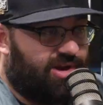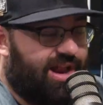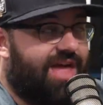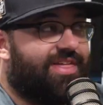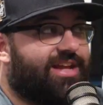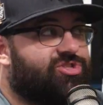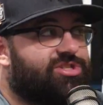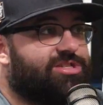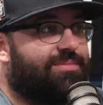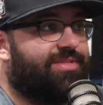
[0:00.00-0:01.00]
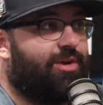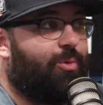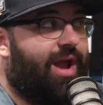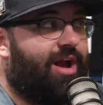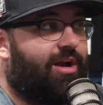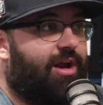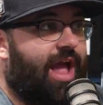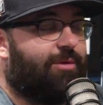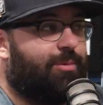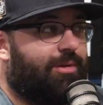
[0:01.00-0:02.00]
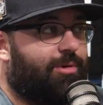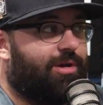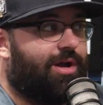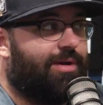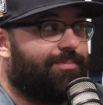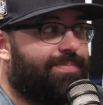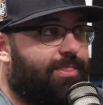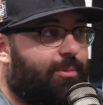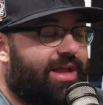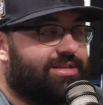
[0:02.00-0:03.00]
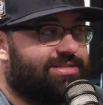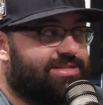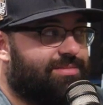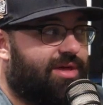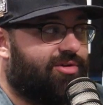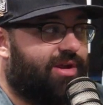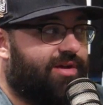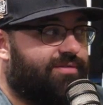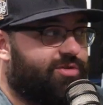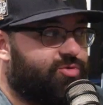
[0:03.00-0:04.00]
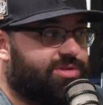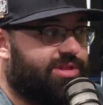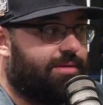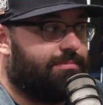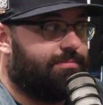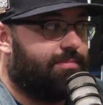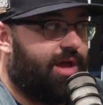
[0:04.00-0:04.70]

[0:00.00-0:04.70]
I think it's just something where, and we had seen some other interviews with them